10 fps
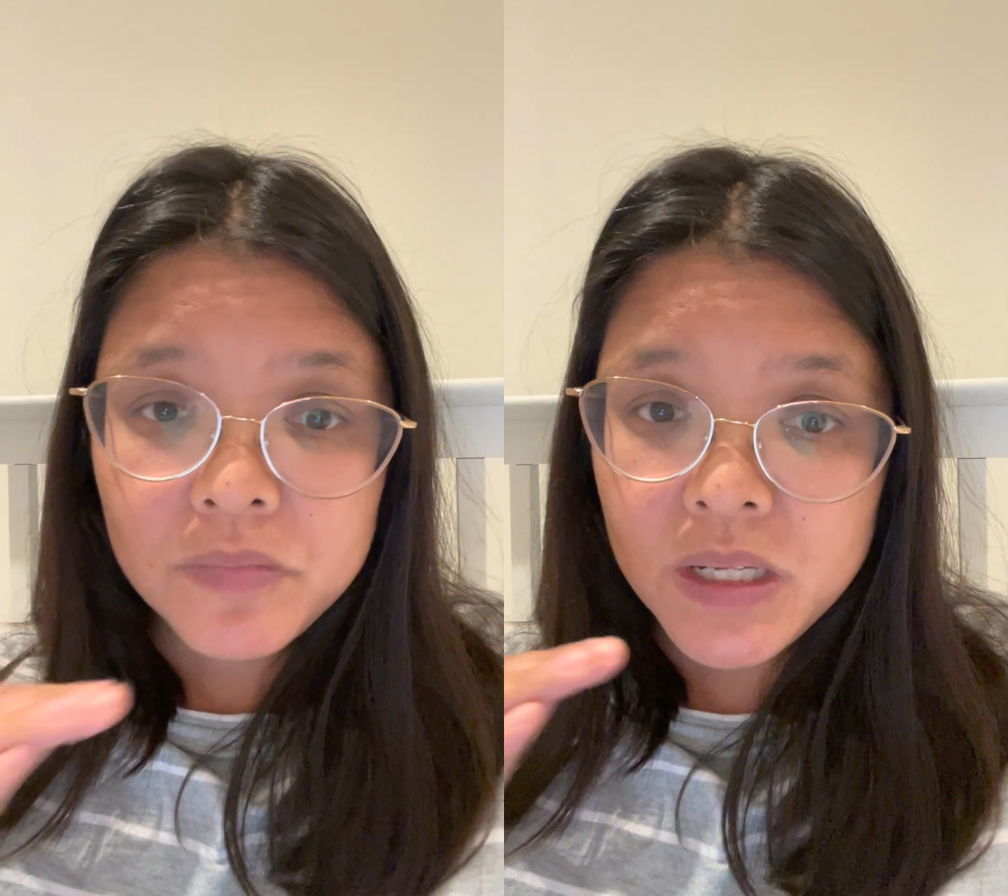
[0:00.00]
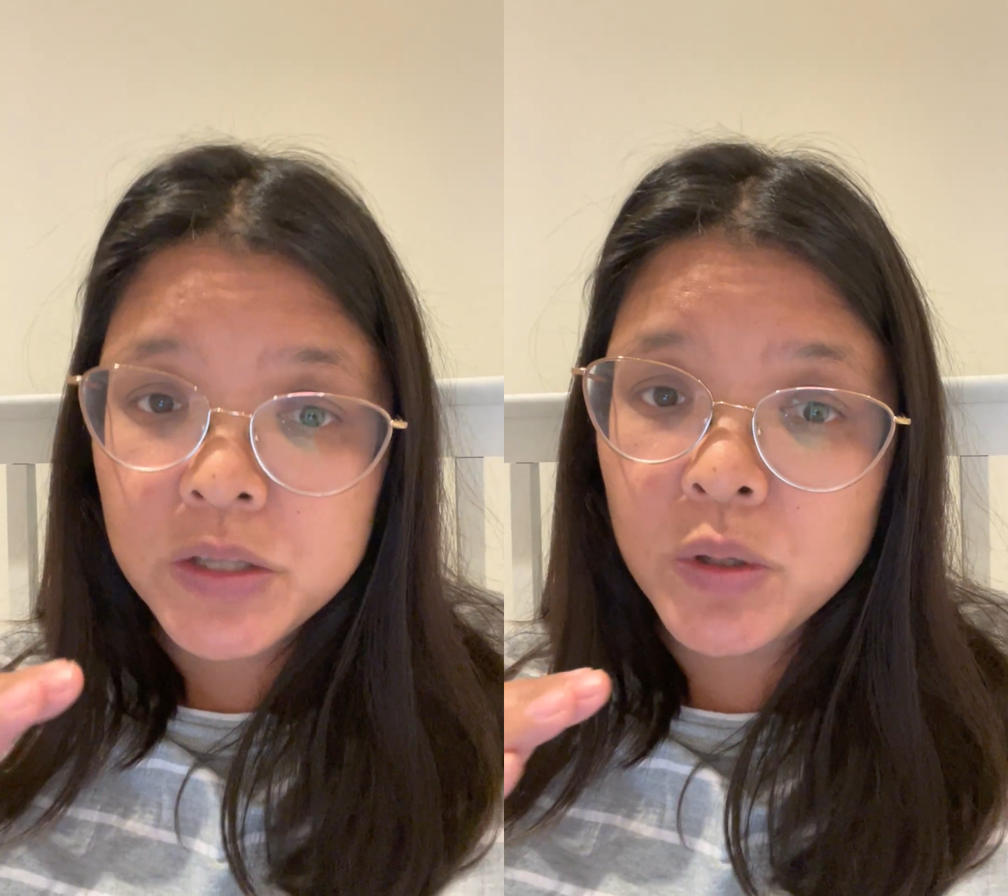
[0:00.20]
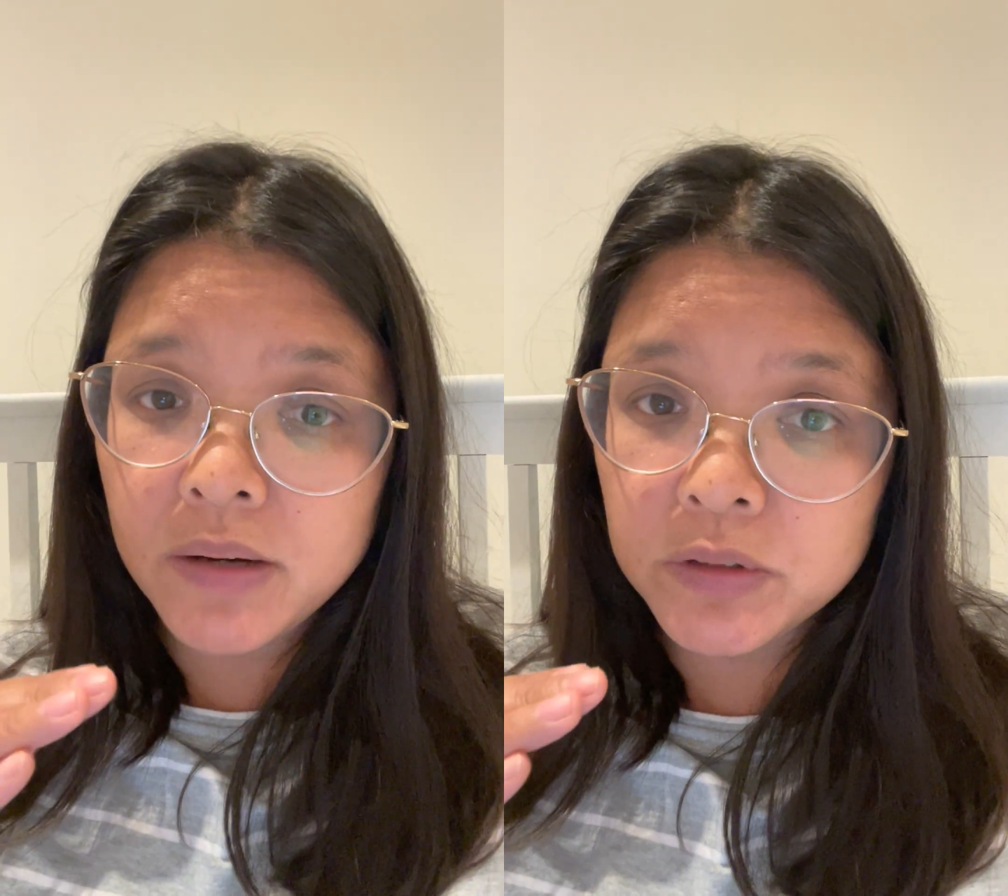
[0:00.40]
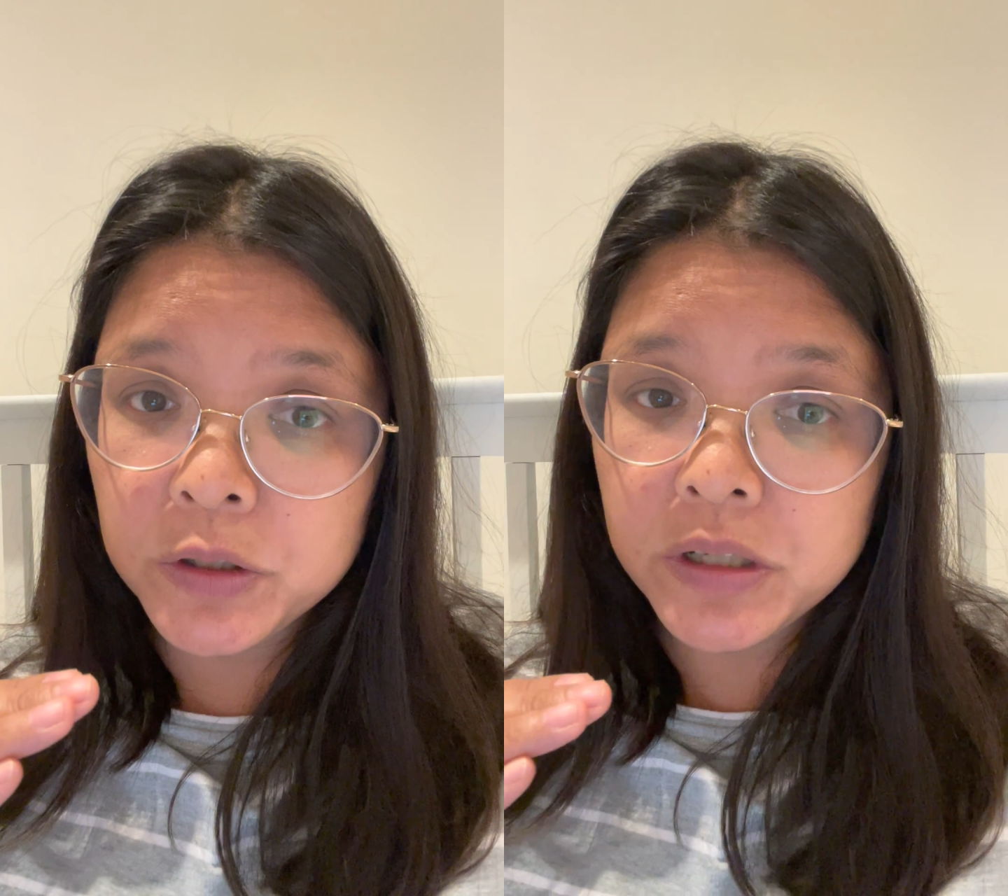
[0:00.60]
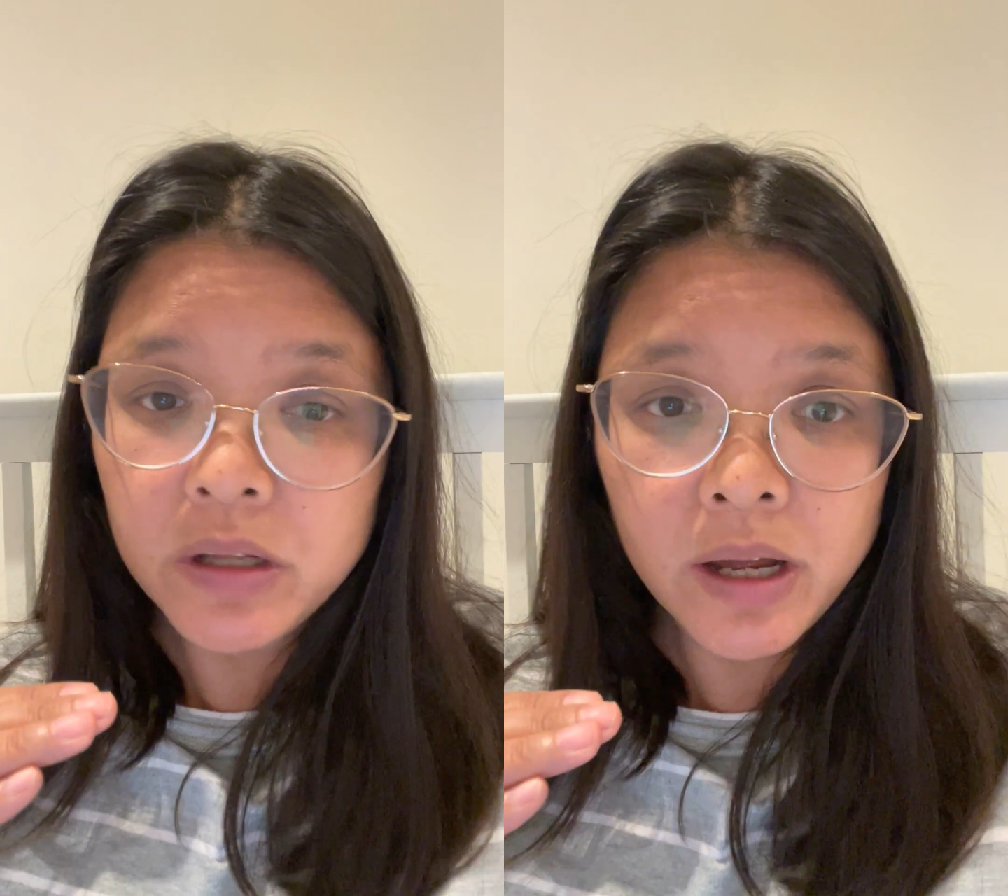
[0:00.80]
So I've learned
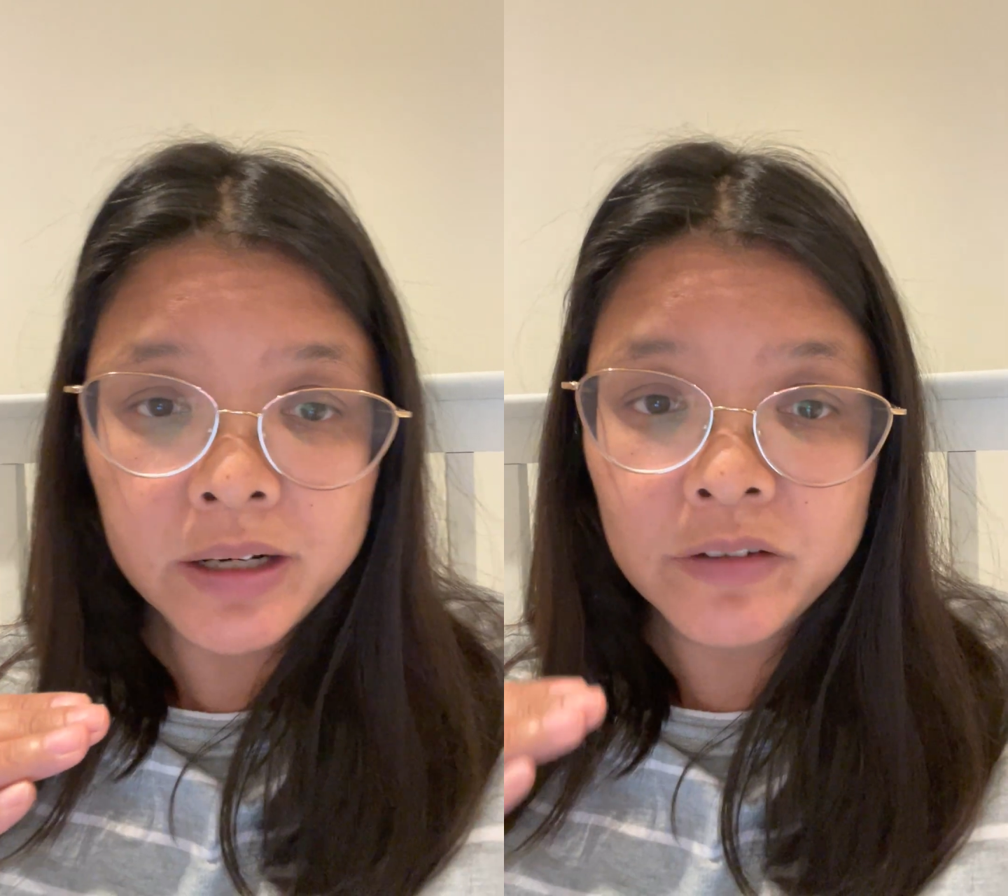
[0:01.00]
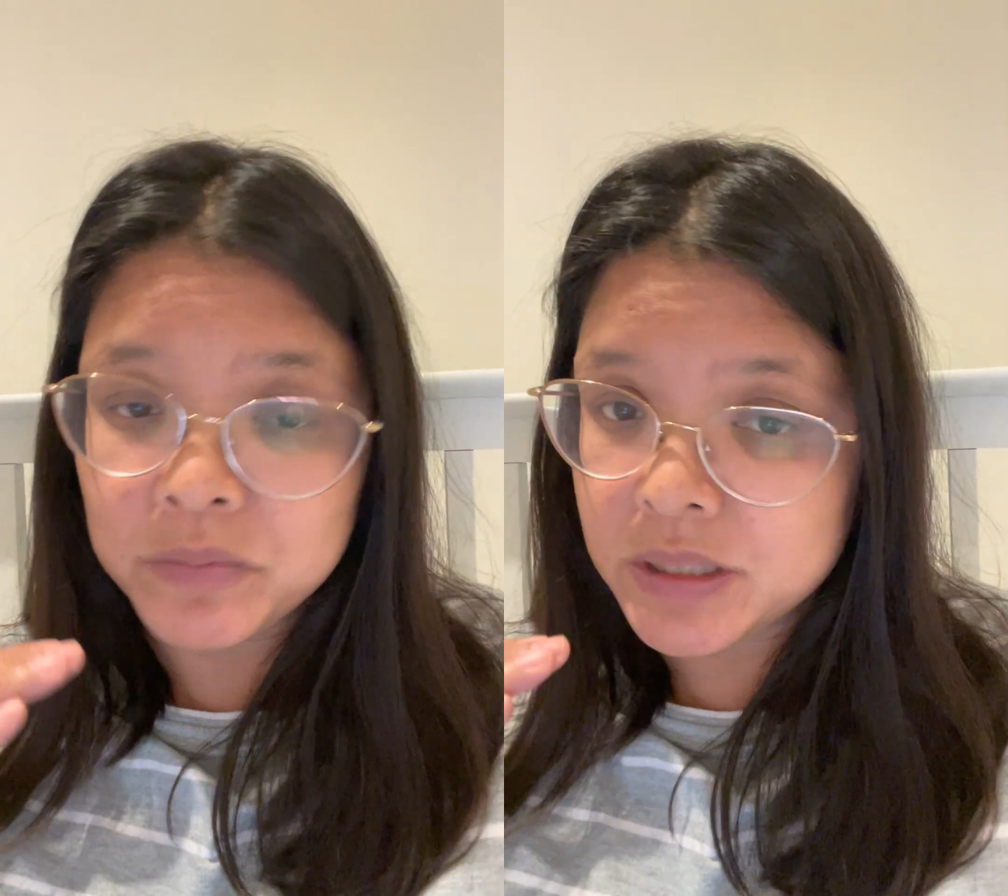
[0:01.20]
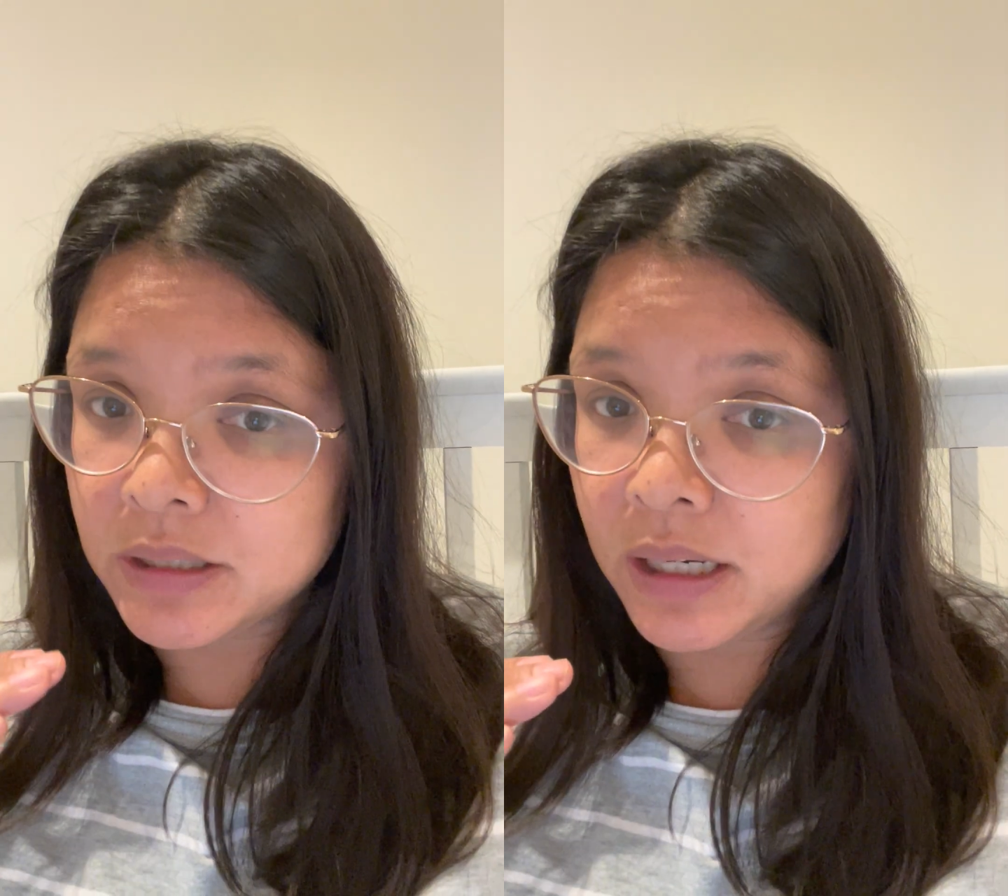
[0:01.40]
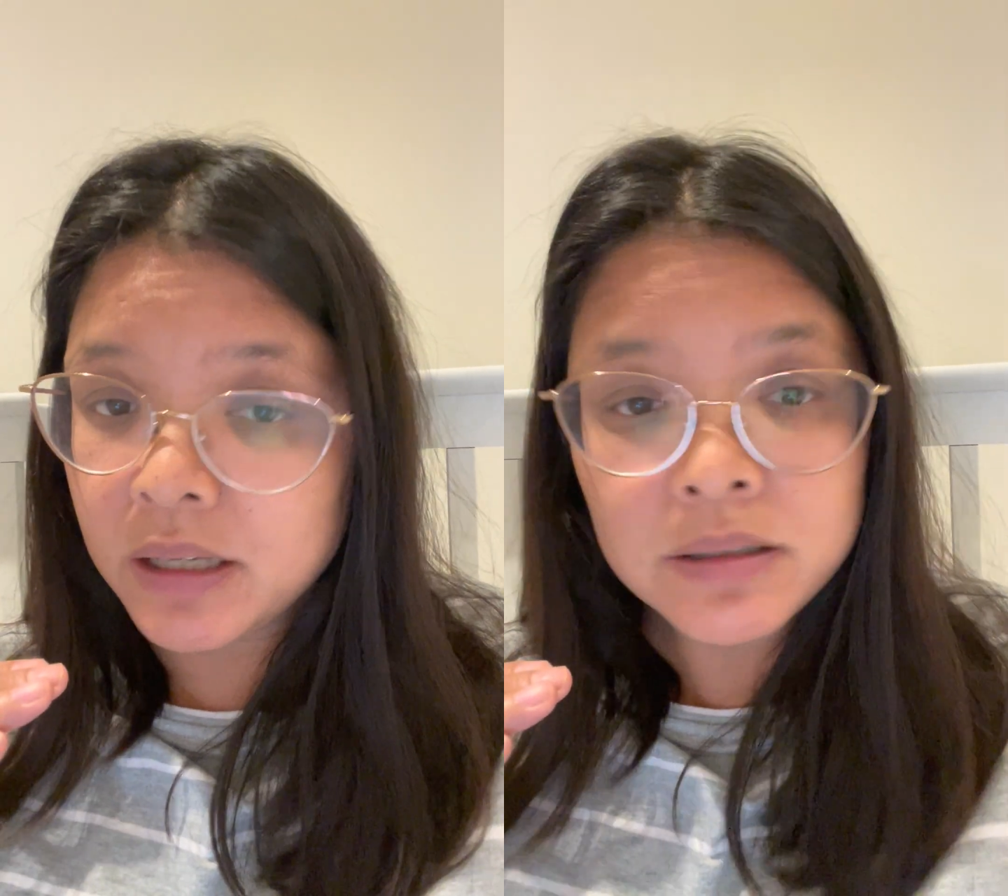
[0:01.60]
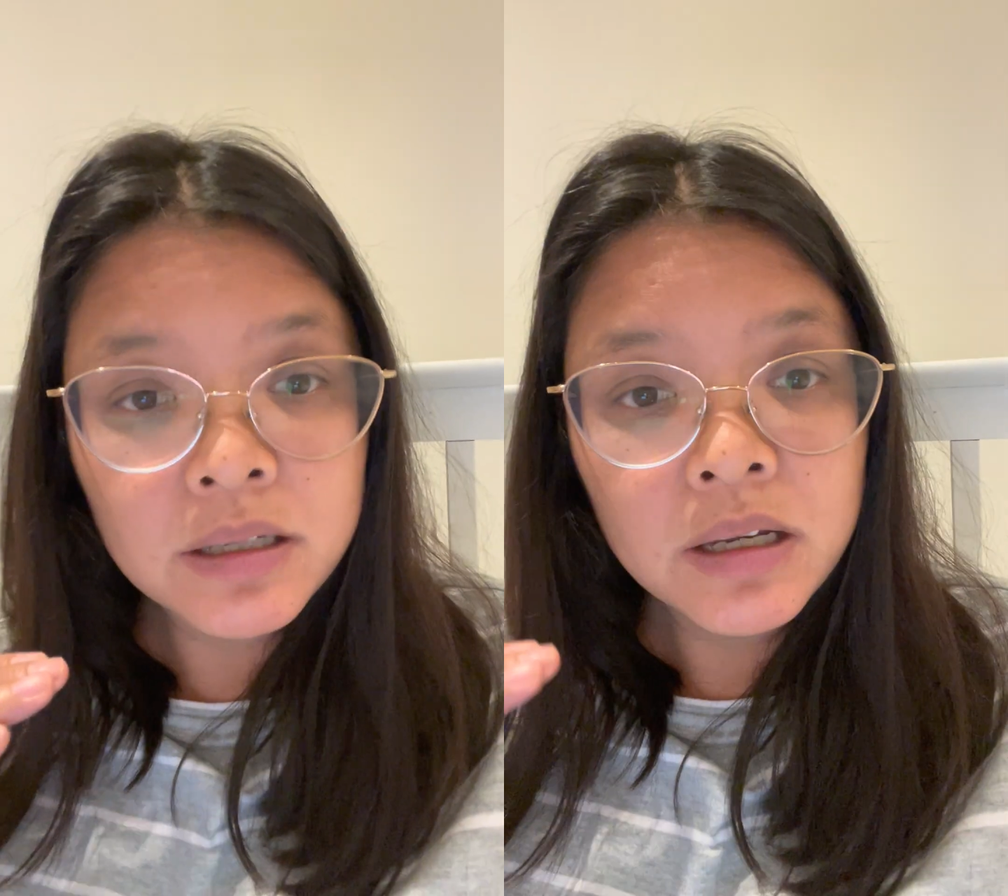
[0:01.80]
a lot of mistakes.